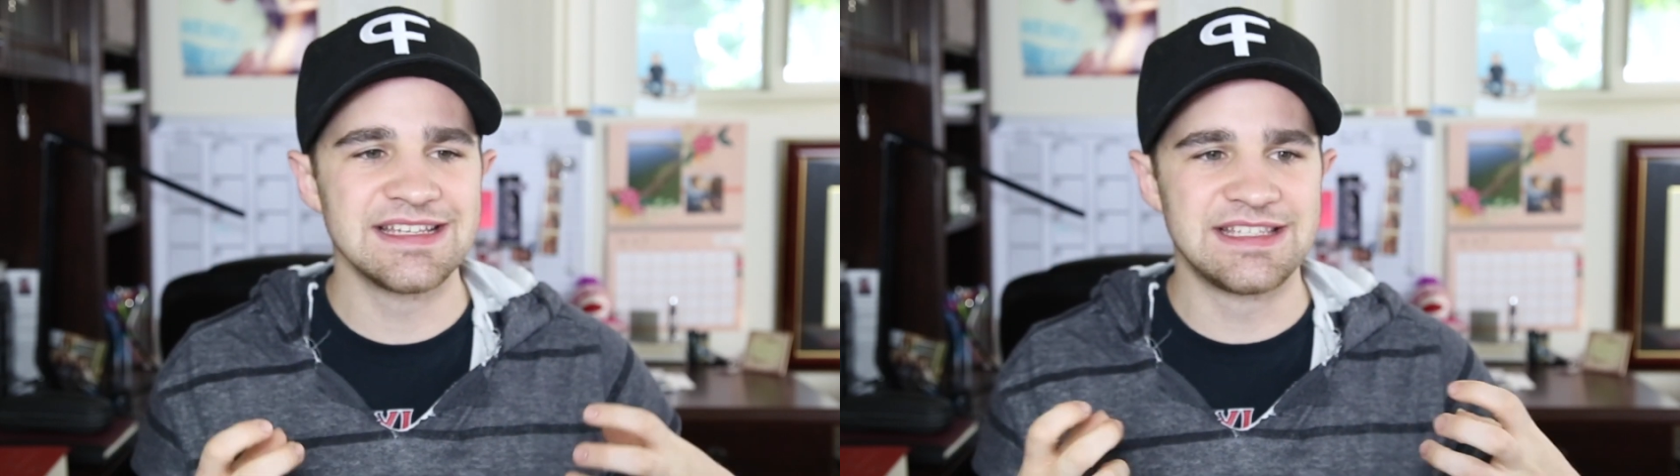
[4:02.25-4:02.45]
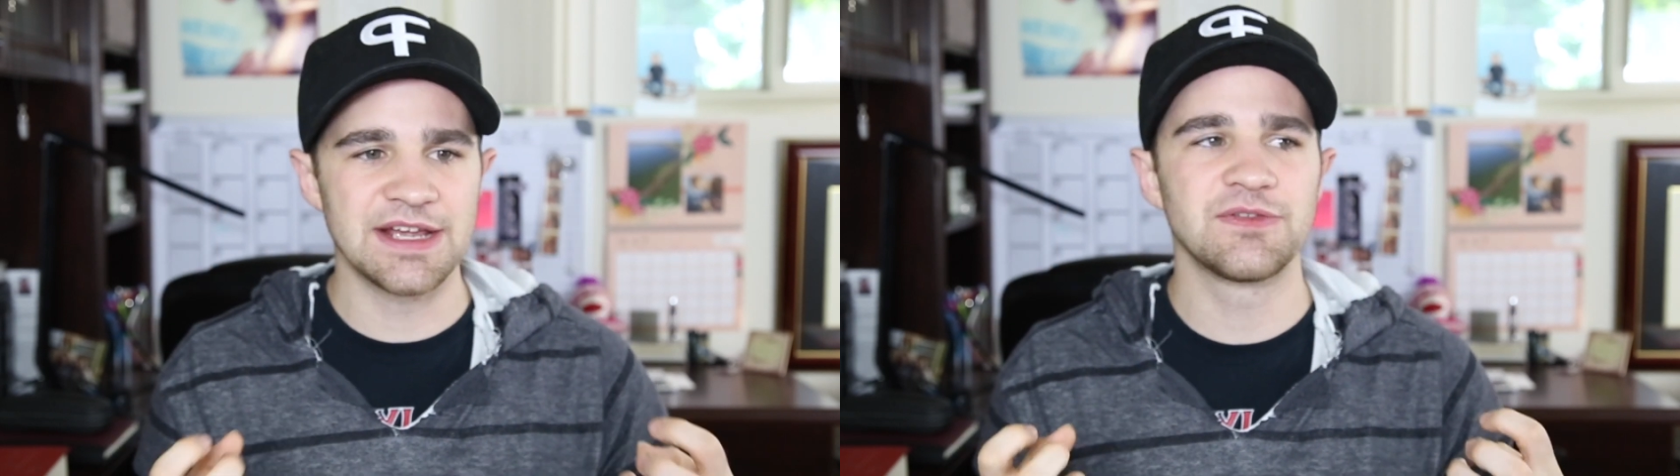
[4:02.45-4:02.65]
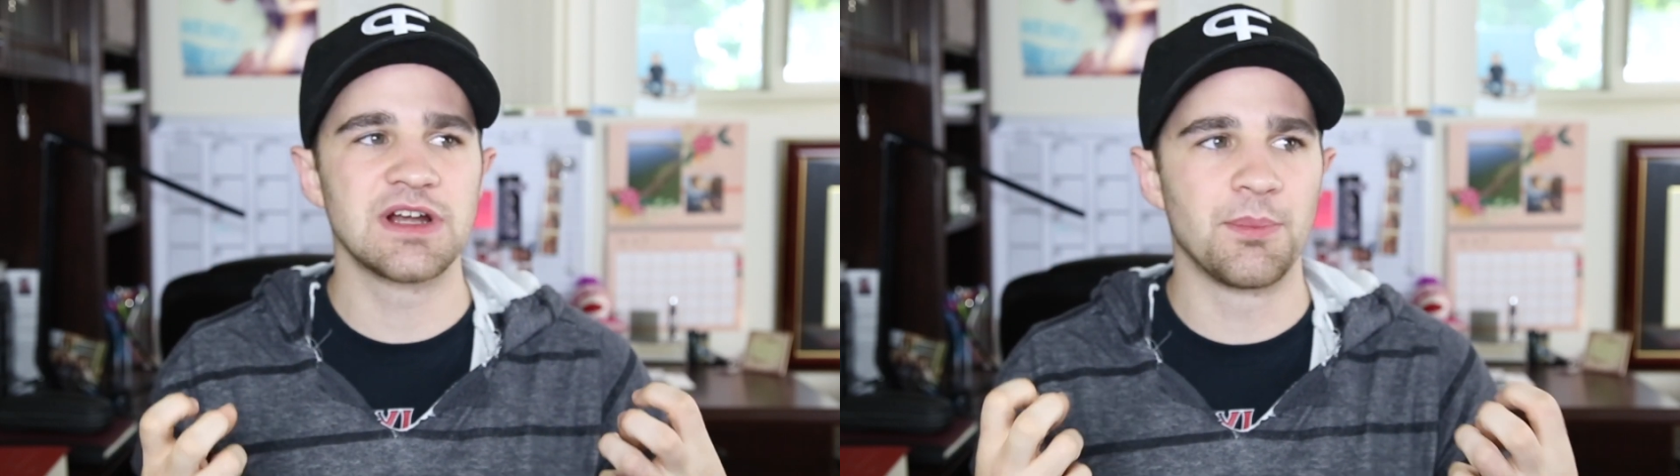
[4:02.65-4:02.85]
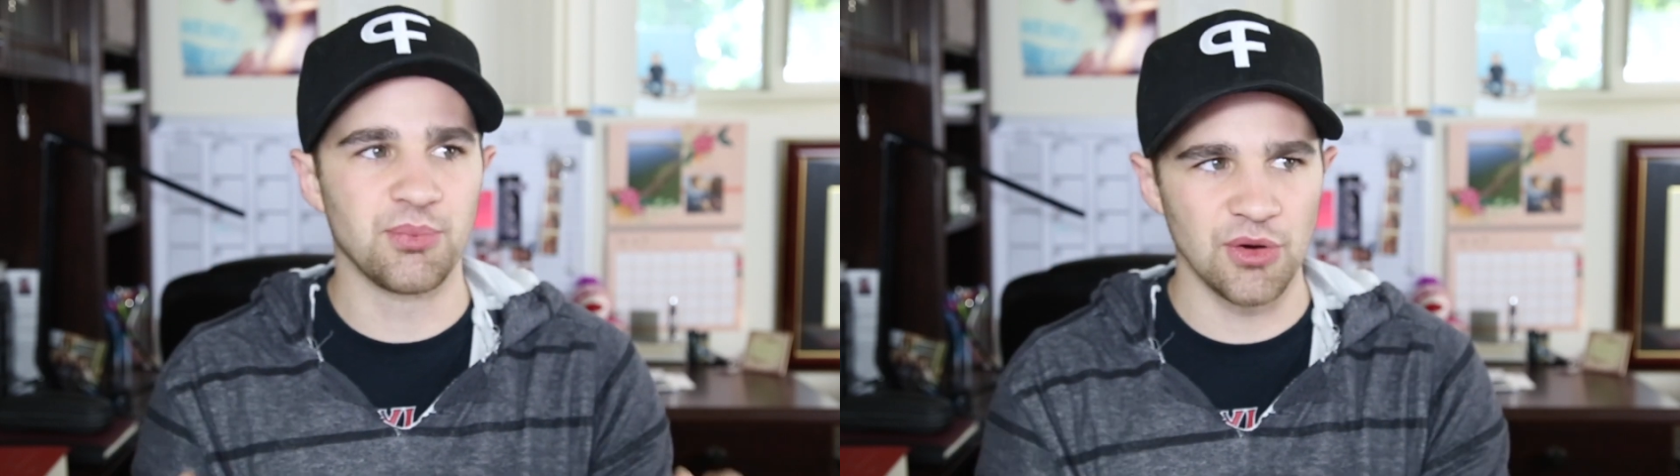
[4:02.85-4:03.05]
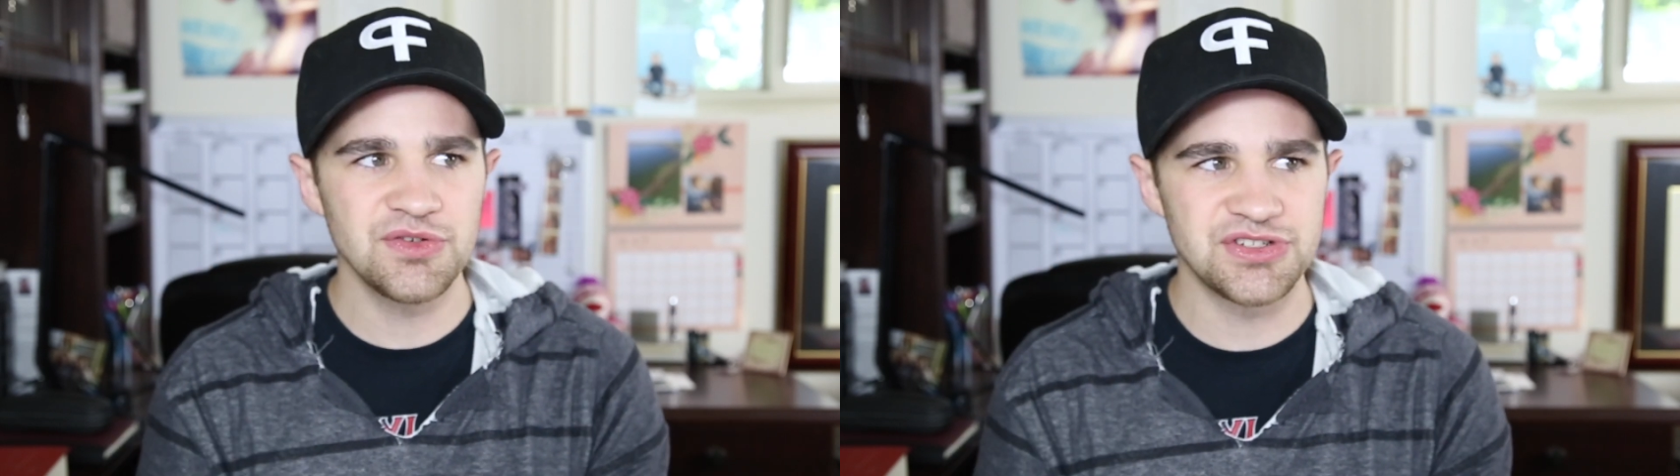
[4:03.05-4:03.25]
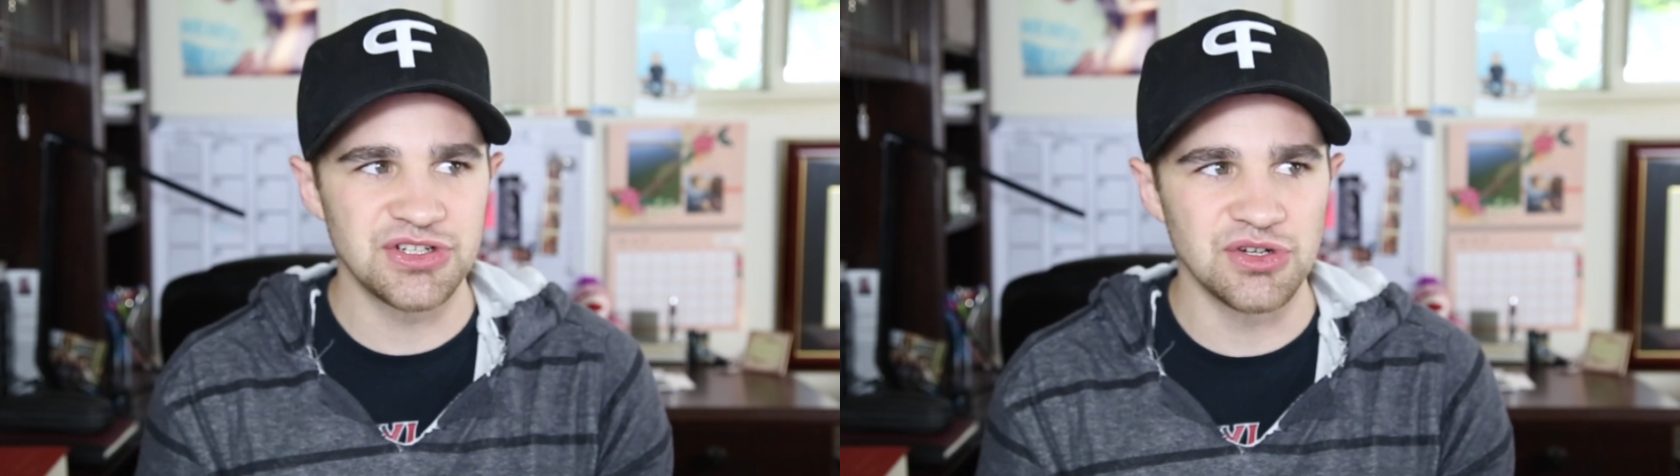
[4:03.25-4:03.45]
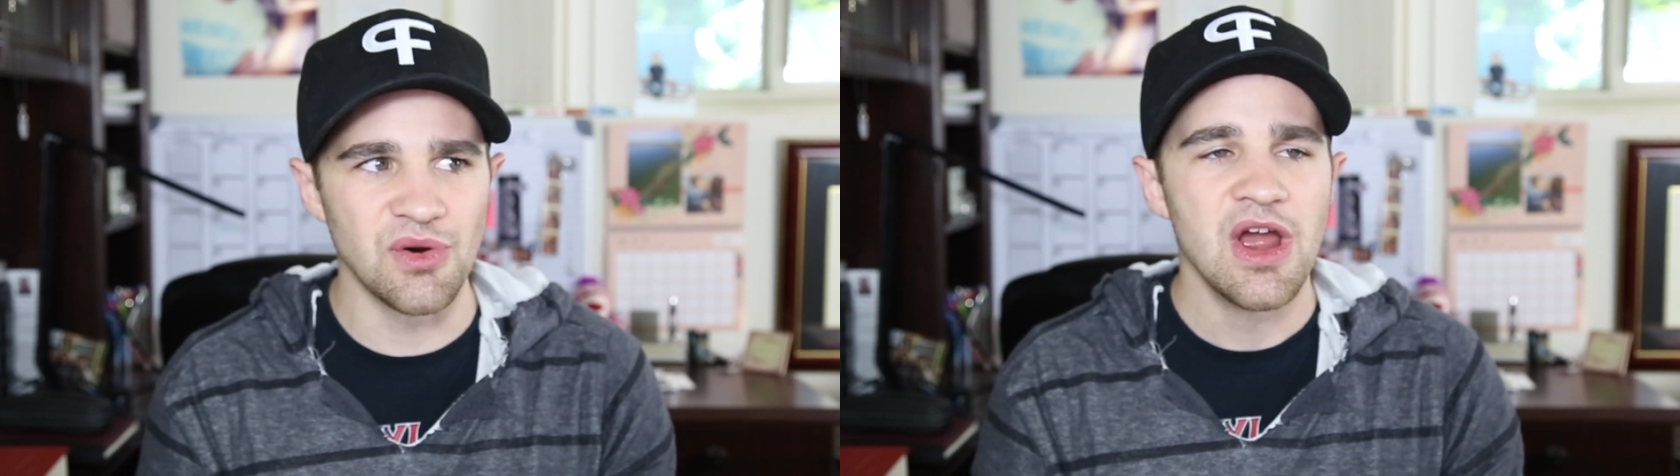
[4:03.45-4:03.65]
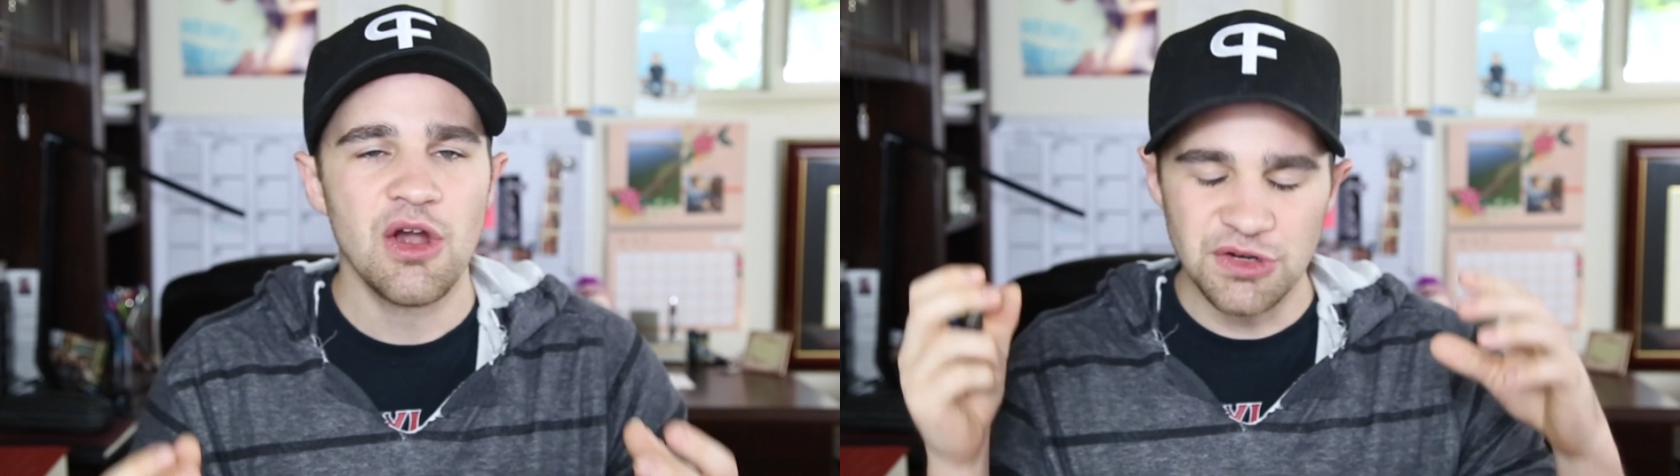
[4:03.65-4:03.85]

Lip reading: a different approach to,